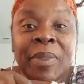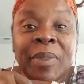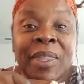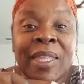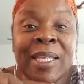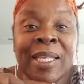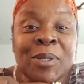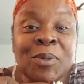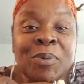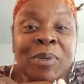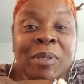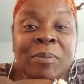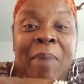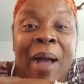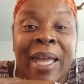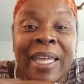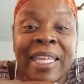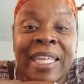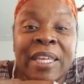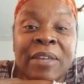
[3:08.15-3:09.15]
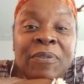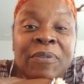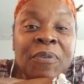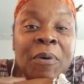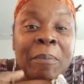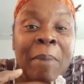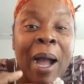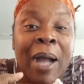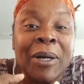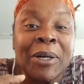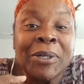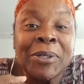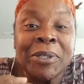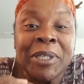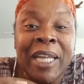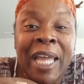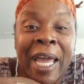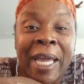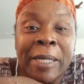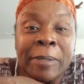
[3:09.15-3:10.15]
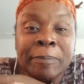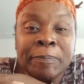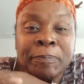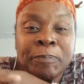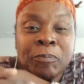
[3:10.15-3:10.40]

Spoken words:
This was my gift for my Earth Day.